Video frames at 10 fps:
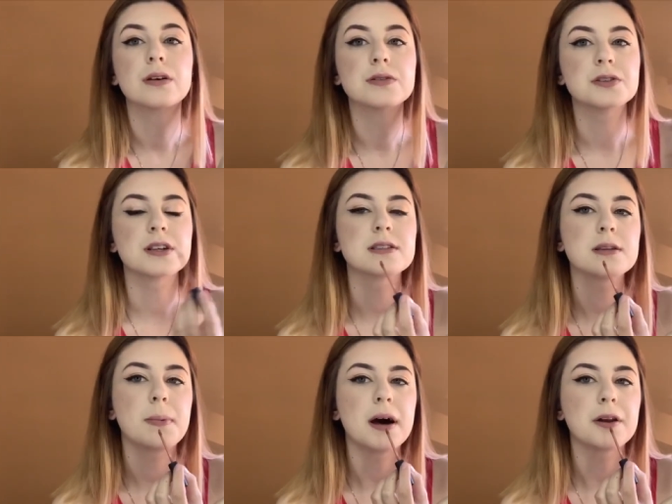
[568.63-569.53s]
So that's
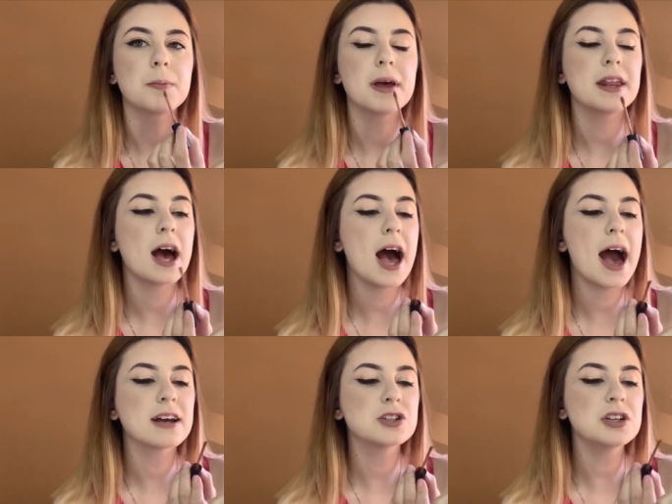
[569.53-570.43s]
the bottom. It
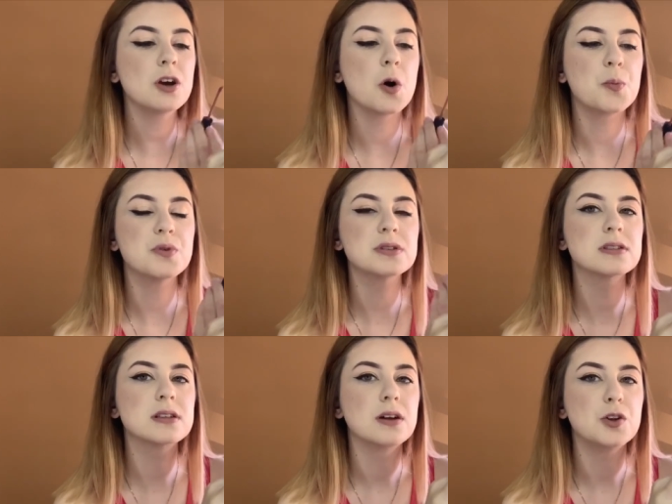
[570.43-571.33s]
actually
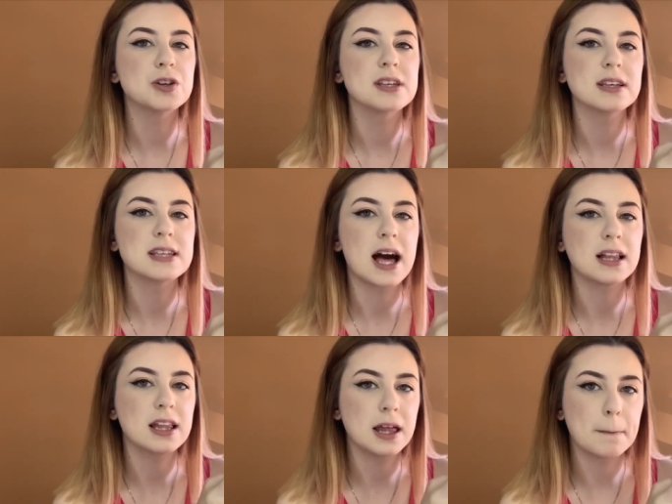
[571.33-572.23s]
almost looks
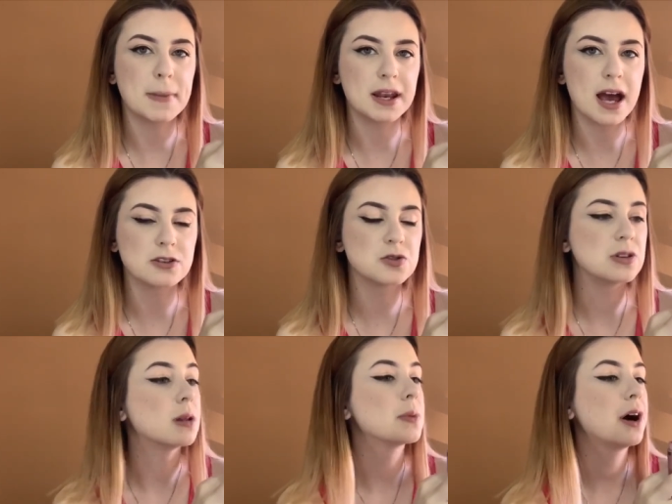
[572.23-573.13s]
exactly like my natural
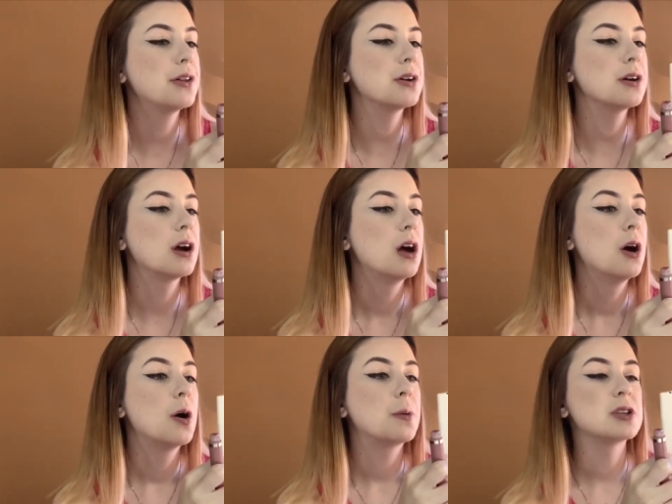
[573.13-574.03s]
lip color,
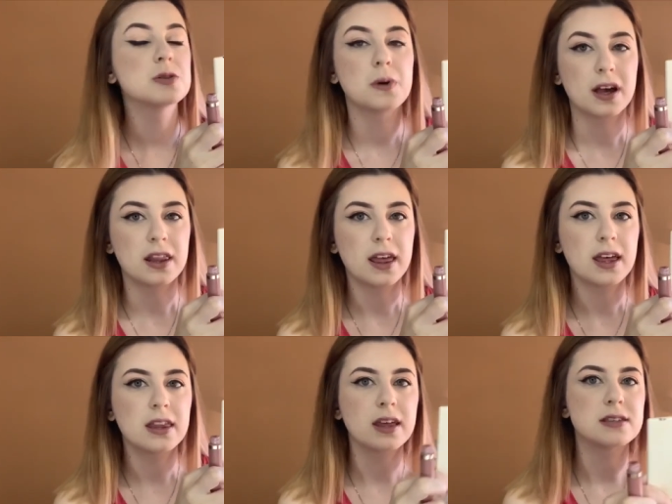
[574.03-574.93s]
which is why I like
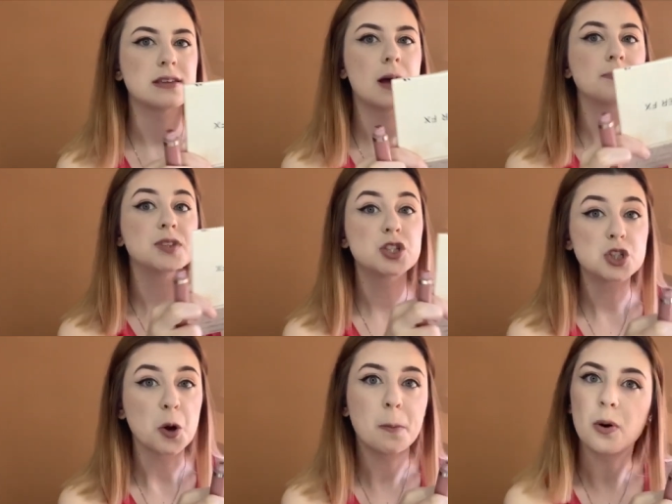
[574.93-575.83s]
it. Like, it's not
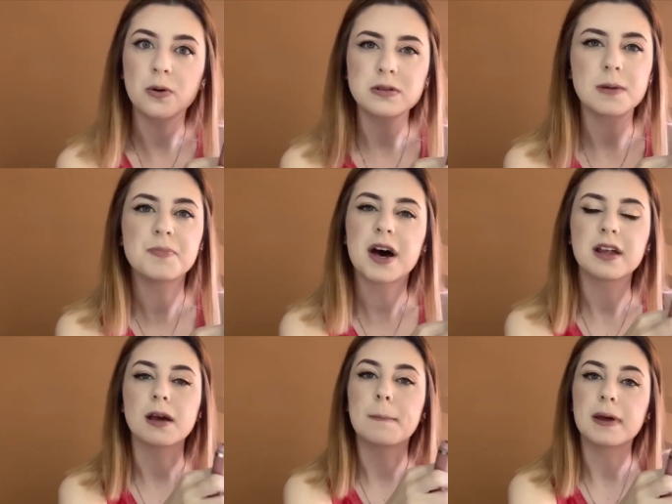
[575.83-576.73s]
so bold. I'm not
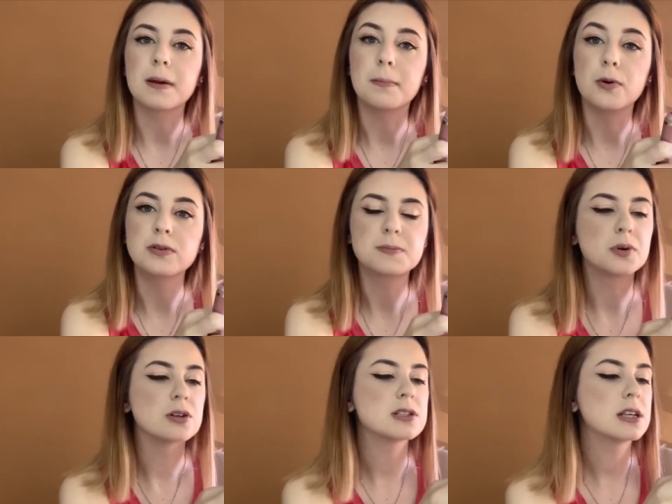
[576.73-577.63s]
like a big bold
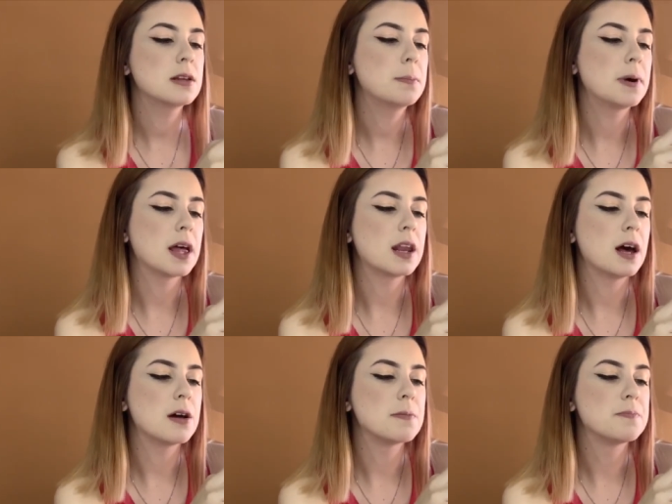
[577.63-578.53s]
person, but
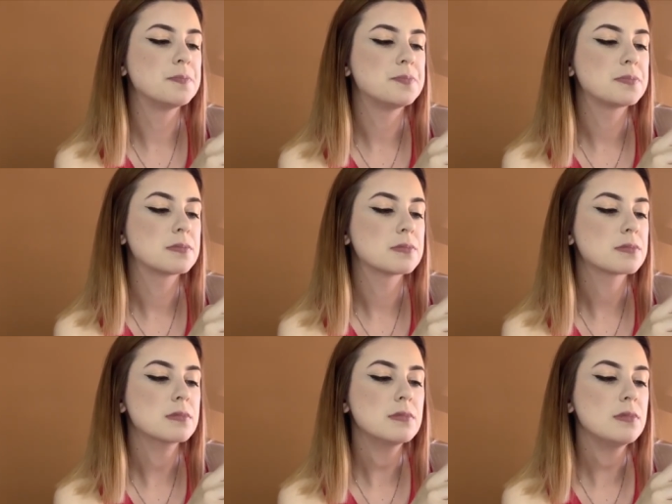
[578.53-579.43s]
I
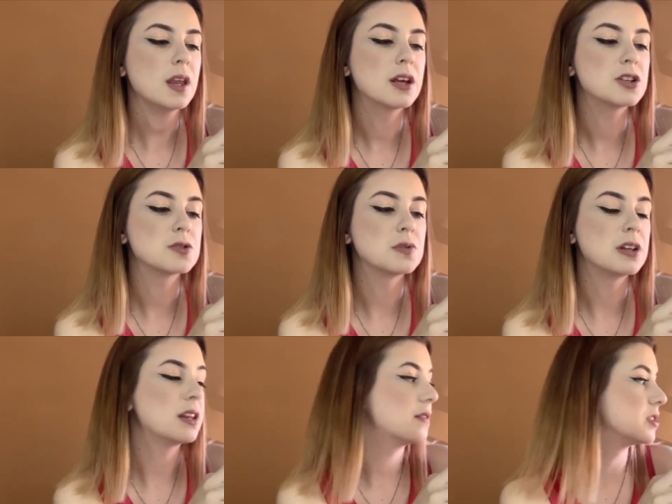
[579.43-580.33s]
just
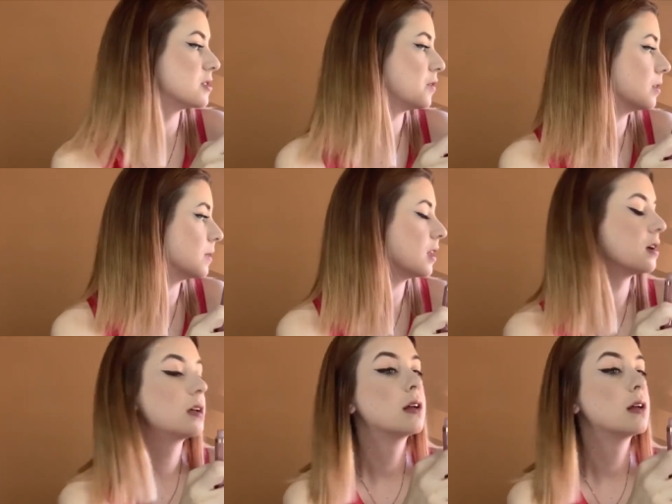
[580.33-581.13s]
really love this formula.